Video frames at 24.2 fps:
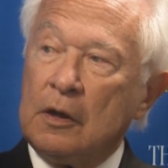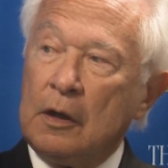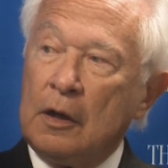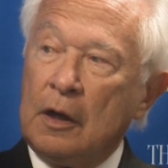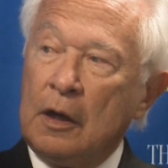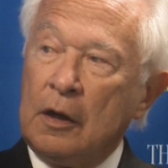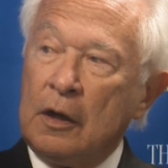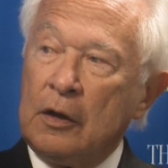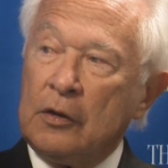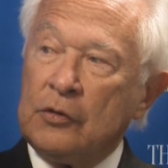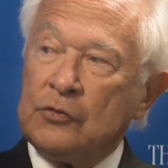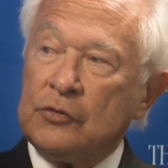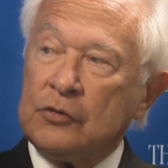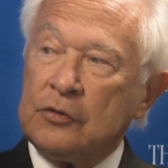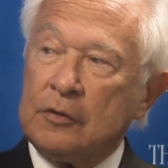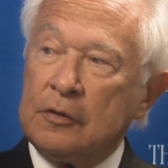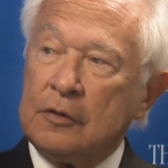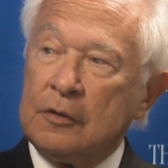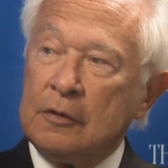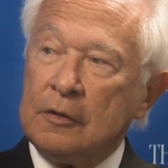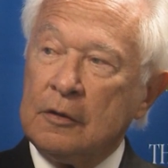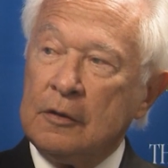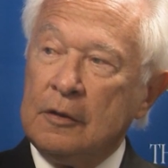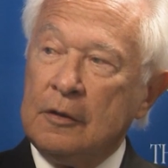asked,
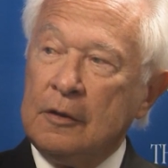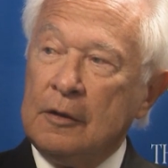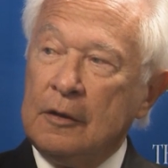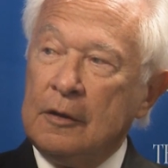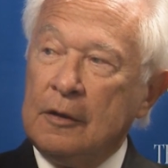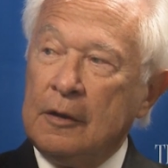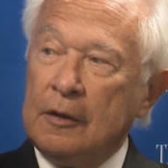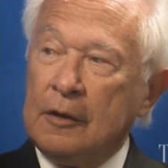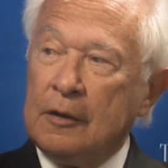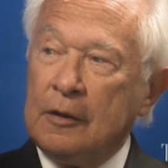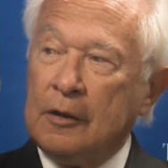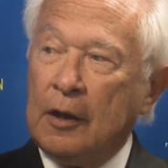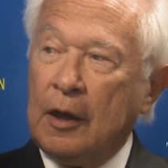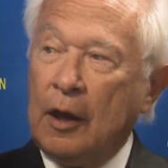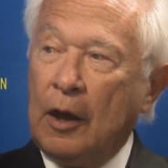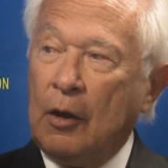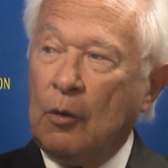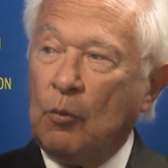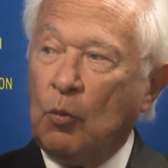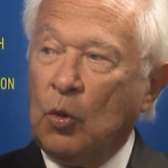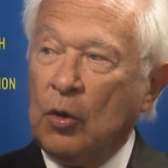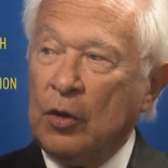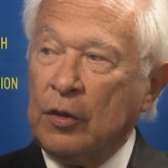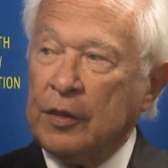
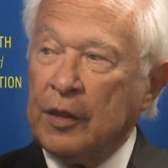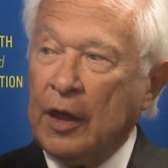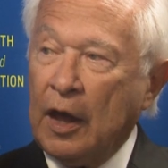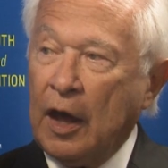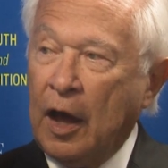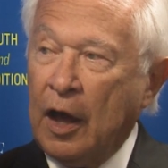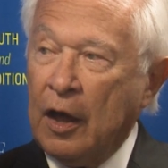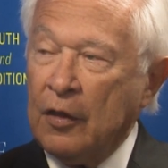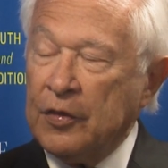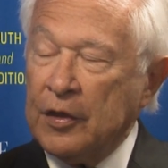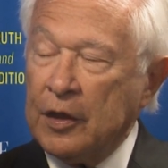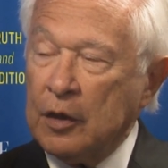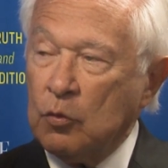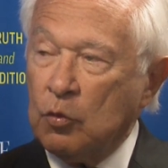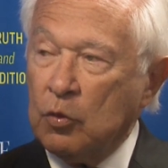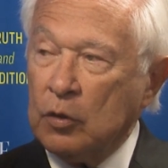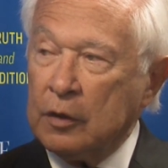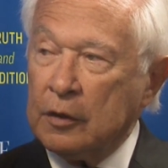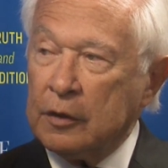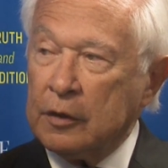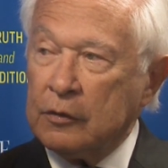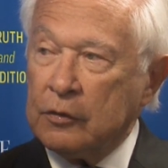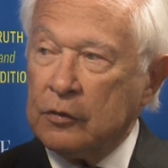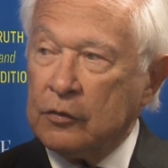are they
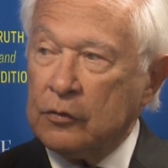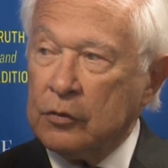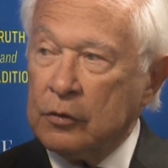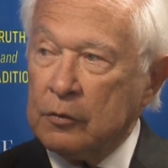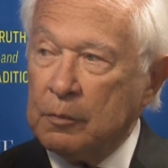willing to